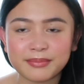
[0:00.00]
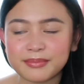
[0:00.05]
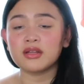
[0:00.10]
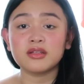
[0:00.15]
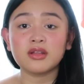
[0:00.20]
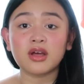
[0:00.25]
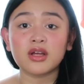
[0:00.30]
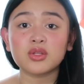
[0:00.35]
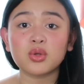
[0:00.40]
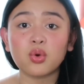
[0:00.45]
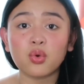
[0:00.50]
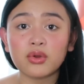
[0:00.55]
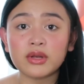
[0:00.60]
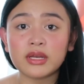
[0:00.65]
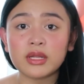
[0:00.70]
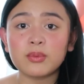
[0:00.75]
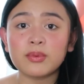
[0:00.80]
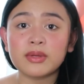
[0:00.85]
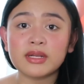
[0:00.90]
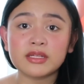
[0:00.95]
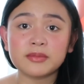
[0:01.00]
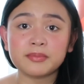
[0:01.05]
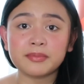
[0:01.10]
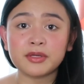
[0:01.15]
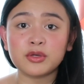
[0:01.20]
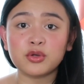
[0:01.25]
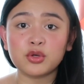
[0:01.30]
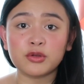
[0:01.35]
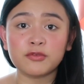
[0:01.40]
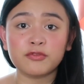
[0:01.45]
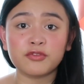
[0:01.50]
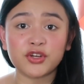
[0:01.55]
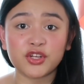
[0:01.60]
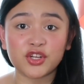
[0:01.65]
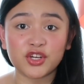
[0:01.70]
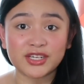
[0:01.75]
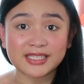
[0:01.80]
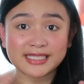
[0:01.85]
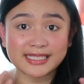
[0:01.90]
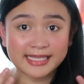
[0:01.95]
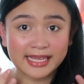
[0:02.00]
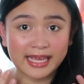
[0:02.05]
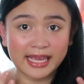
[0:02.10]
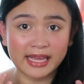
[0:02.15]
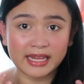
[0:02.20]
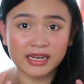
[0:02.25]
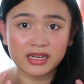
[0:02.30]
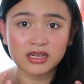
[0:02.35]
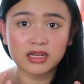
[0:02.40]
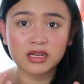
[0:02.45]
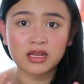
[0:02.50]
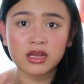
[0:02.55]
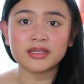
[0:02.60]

Not only will it be good for your skin,